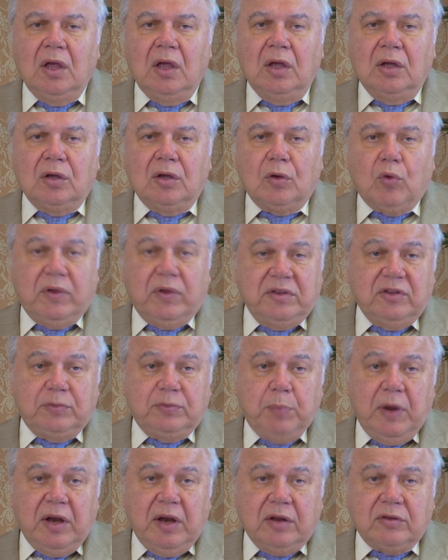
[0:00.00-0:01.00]
When the
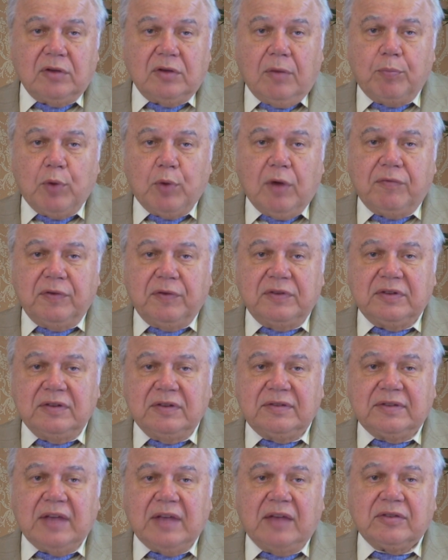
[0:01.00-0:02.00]
spirit of prophecy
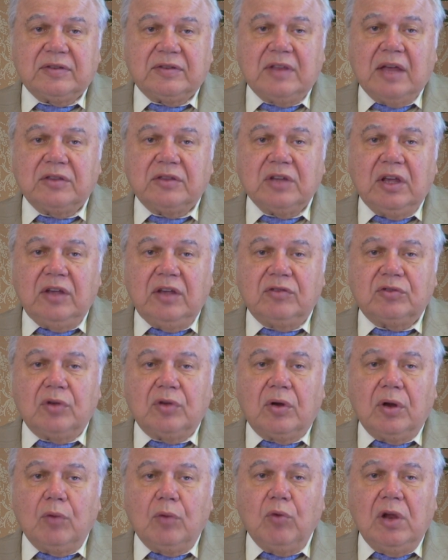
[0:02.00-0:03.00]
says that
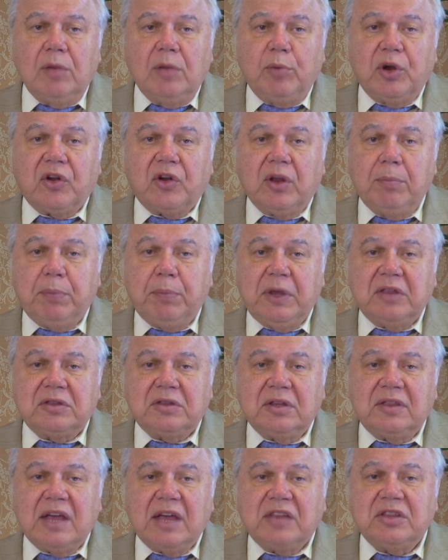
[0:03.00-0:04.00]
history will be
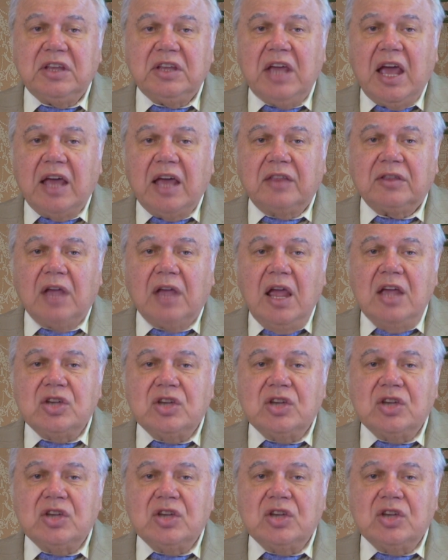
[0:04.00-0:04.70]
repeated at the end,